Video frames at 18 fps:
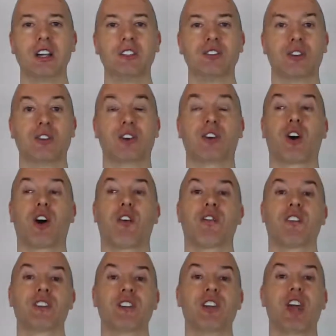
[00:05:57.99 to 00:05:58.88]
so the
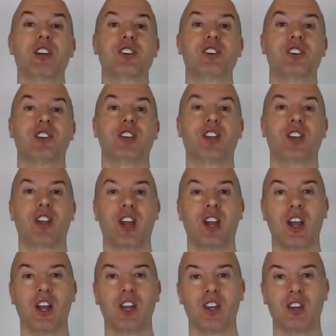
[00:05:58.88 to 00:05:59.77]
conversation
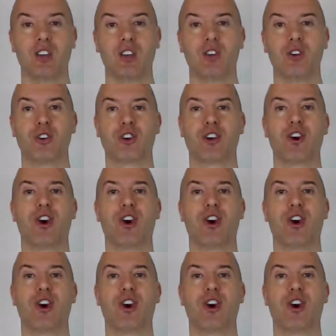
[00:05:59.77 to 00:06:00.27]
you're